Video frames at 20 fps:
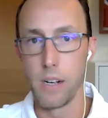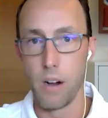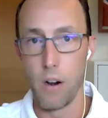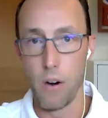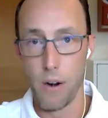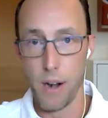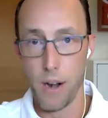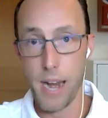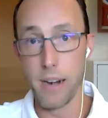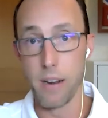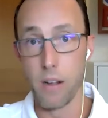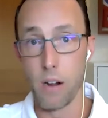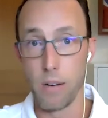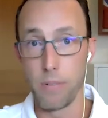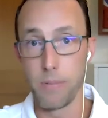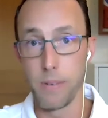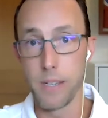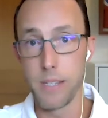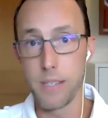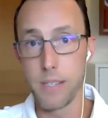our head
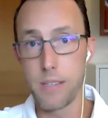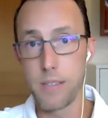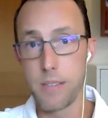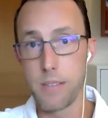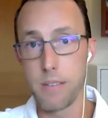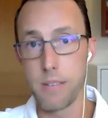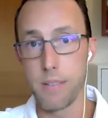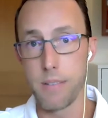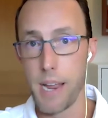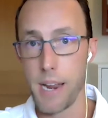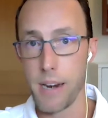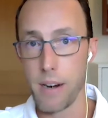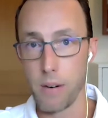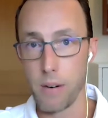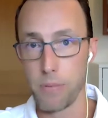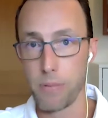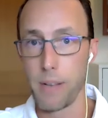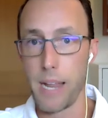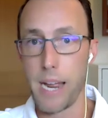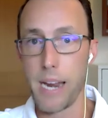office and
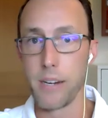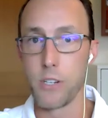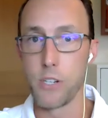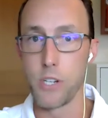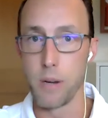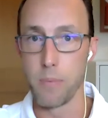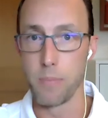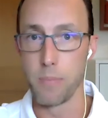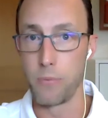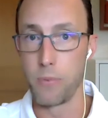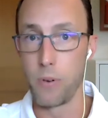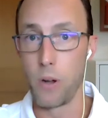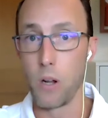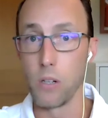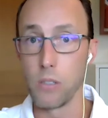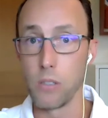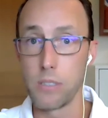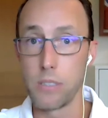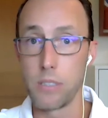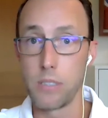our flagship
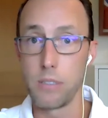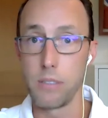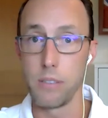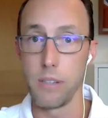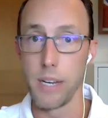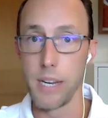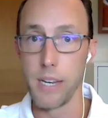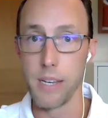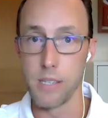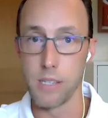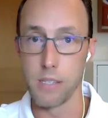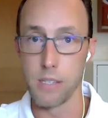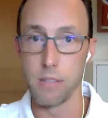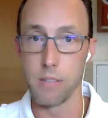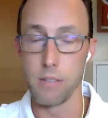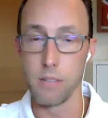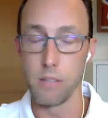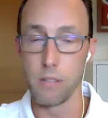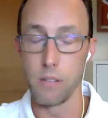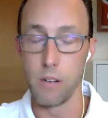vault
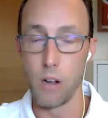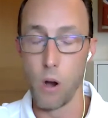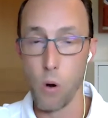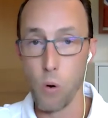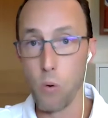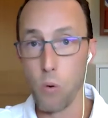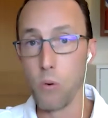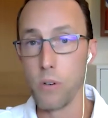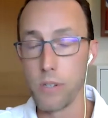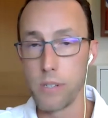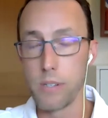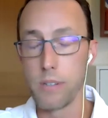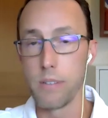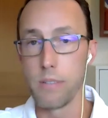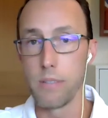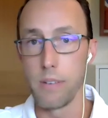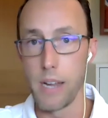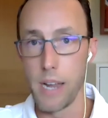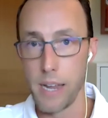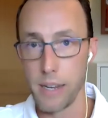is owned
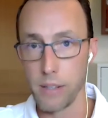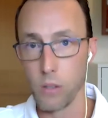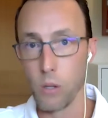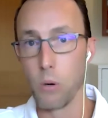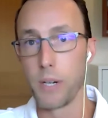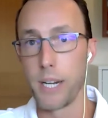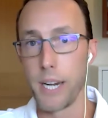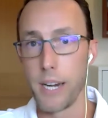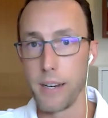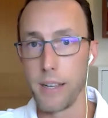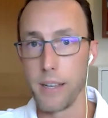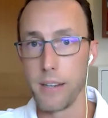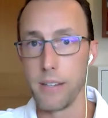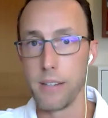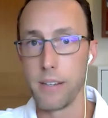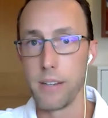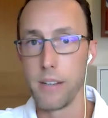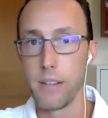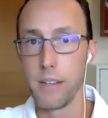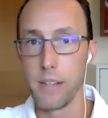and located
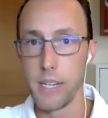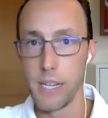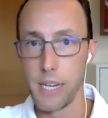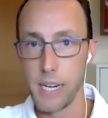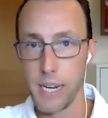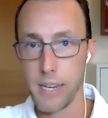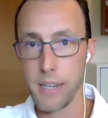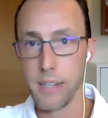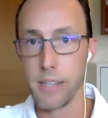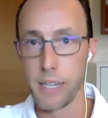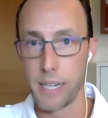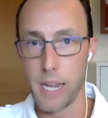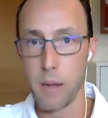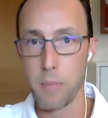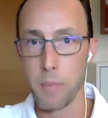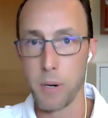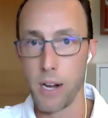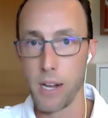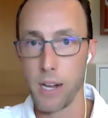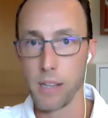in the
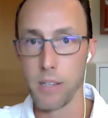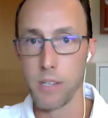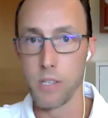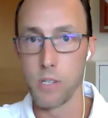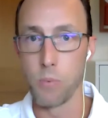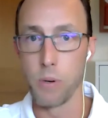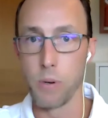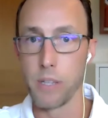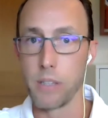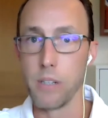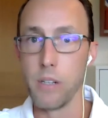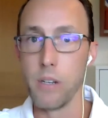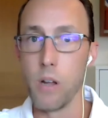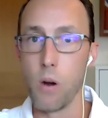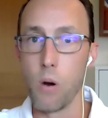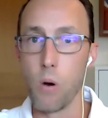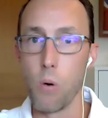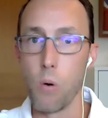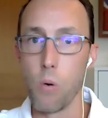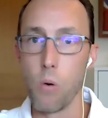Cayman Islands with
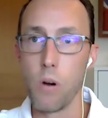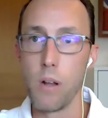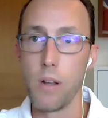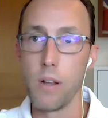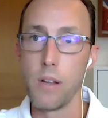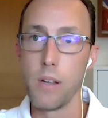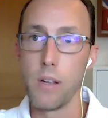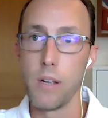no